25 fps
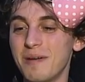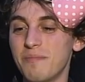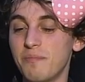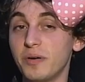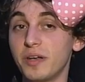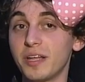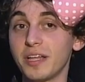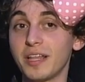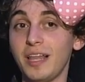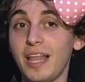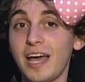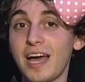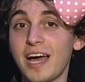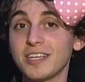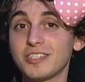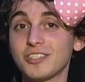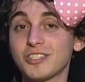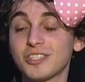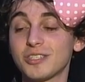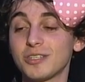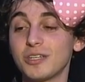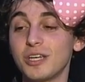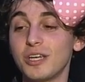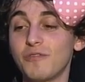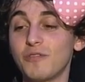But
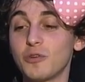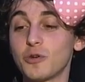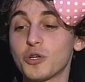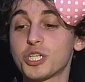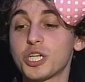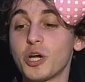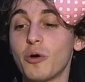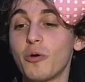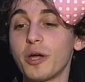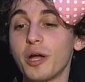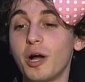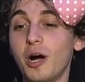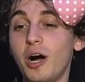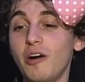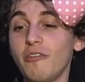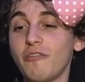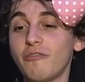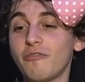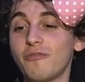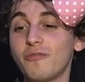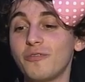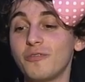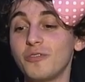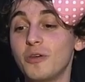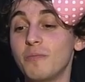alas, if you're showing
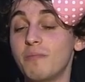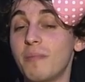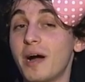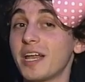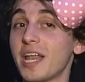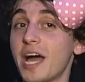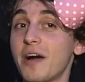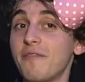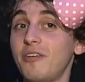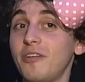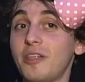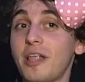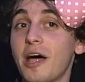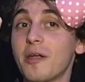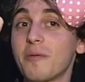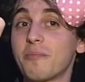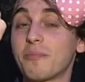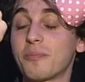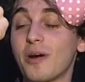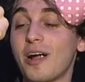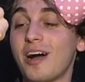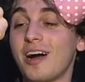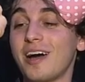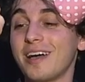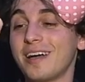off, you might have a lot of
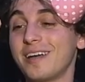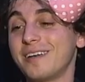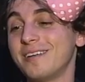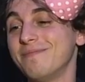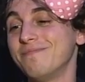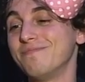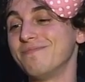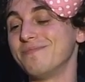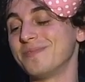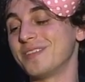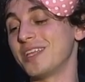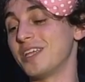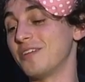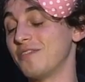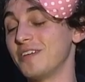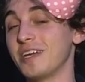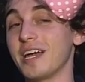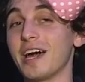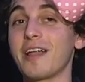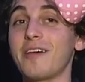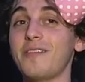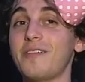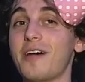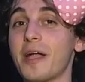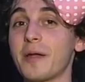pride. If you
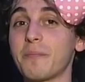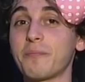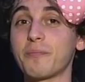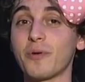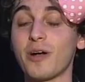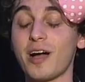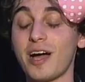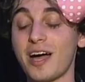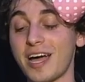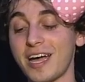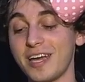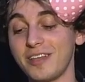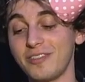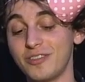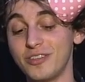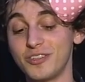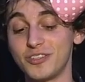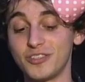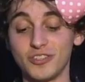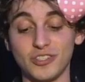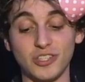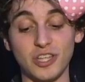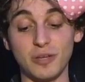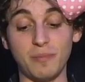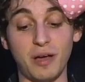got a lot of pride, this
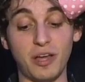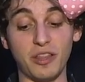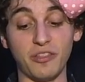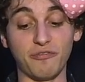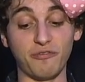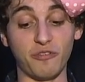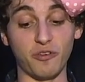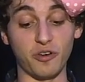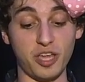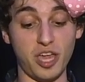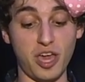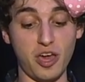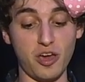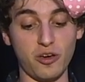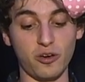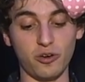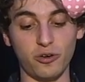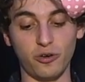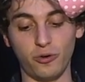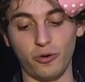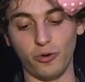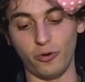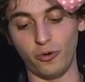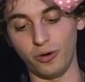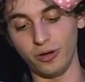is the month for
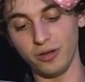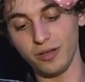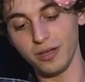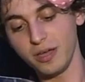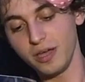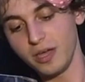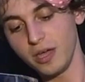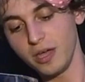you.